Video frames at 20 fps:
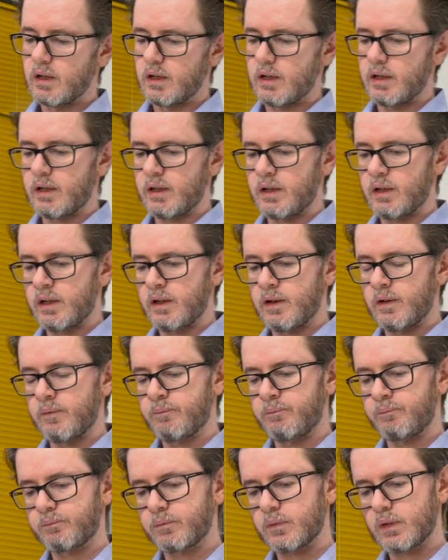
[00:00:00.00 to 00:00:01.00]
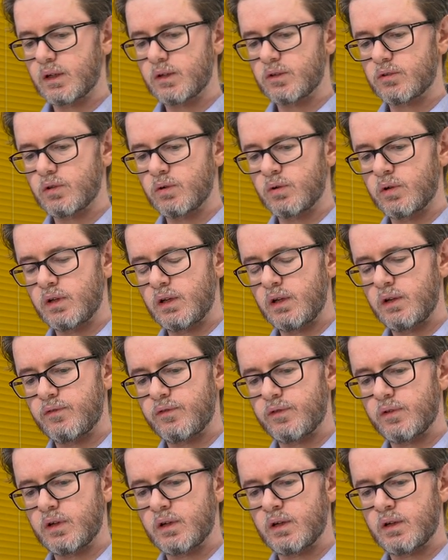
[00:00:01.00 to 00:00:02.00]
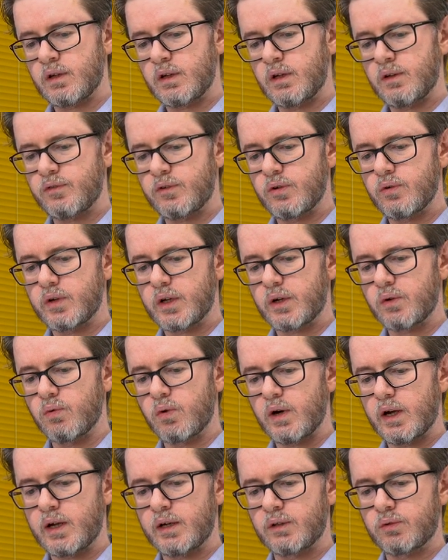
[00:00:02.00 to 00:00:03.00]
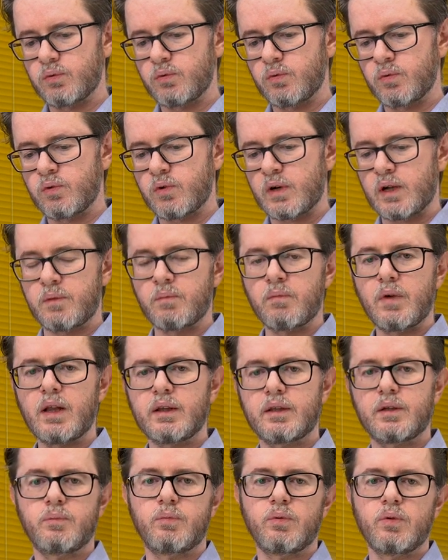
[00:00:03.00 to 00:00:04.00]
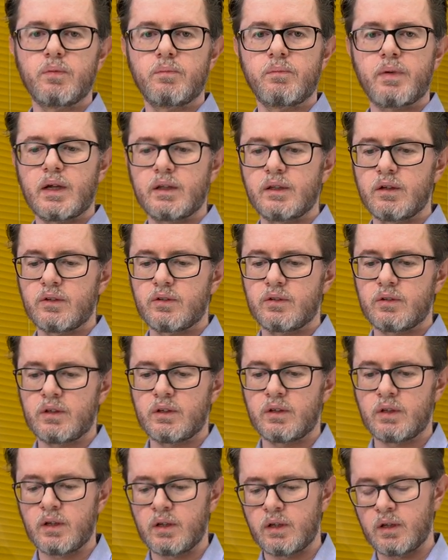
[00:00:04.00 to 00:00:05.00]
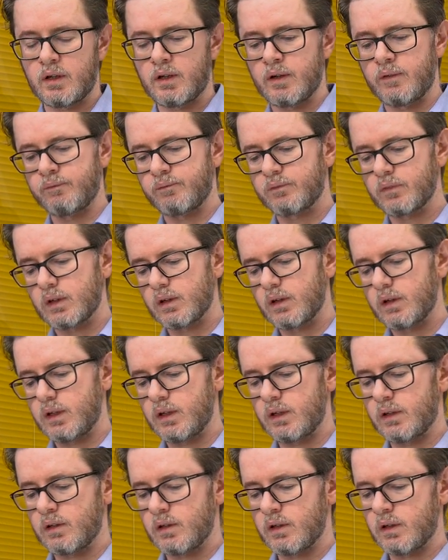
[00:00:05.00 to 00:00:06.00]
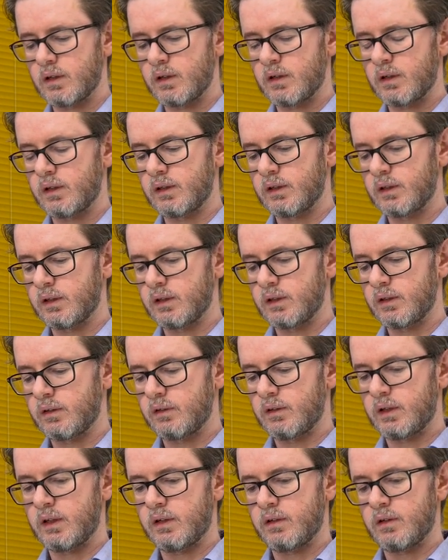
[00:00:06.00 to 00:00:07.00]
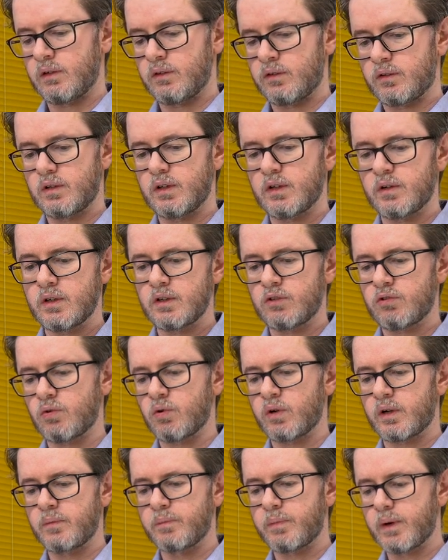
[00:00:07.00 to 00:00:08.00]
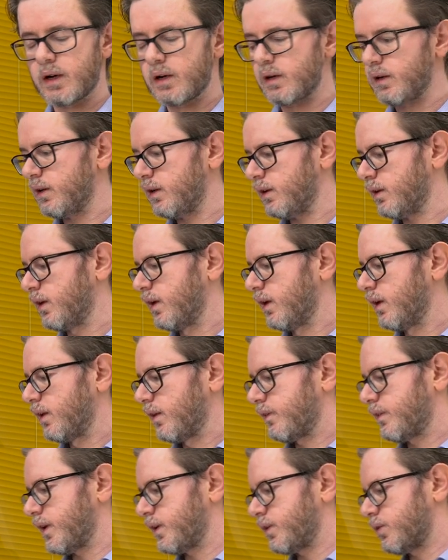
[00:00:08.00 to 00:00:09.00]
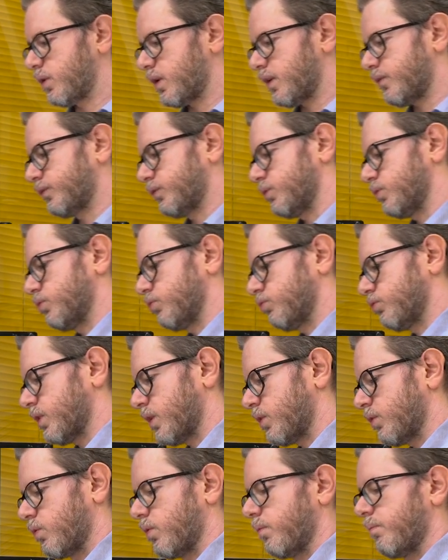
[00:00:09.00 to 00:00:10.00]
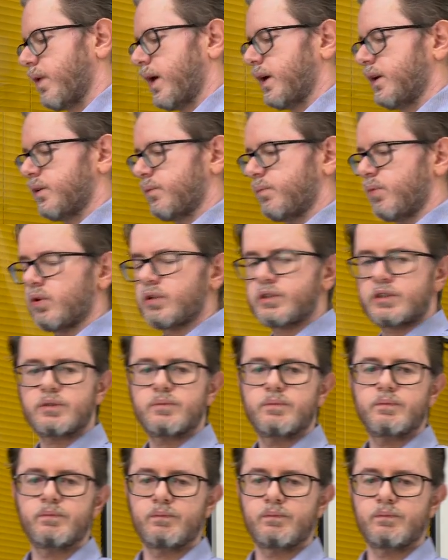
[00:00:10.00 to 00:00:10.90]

Um, so if, uh, if you require to run multiple panels in uh, in, uh, uh, in a series or in parallel, then you have to use our combiner box.